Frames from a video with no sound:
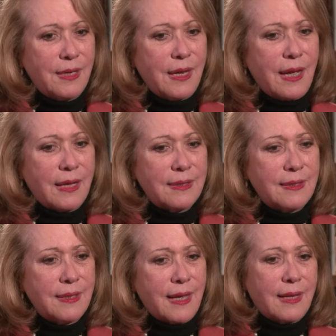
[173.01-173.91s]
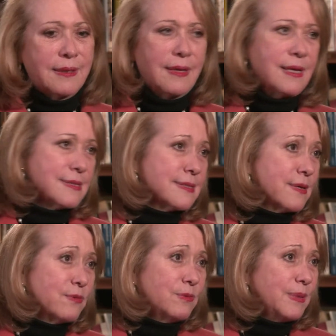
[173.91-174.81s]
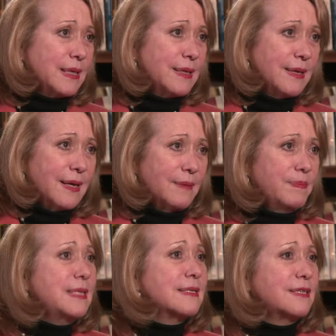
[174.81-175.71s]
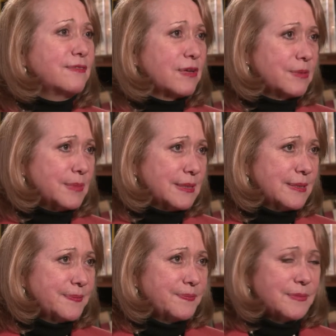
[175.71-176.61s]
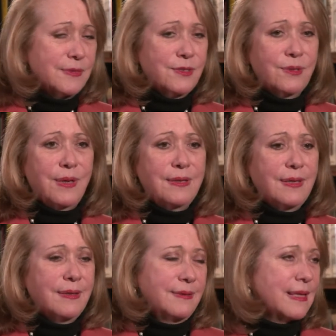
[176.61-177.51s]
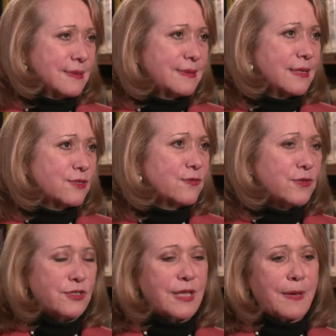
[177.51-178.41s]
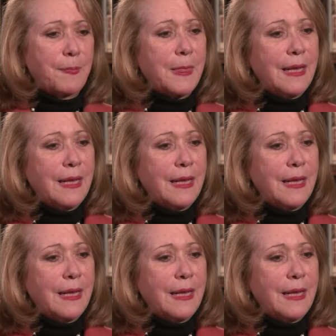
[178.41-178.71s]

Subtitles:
and unless there will be peace and development. So I think that's the first thing.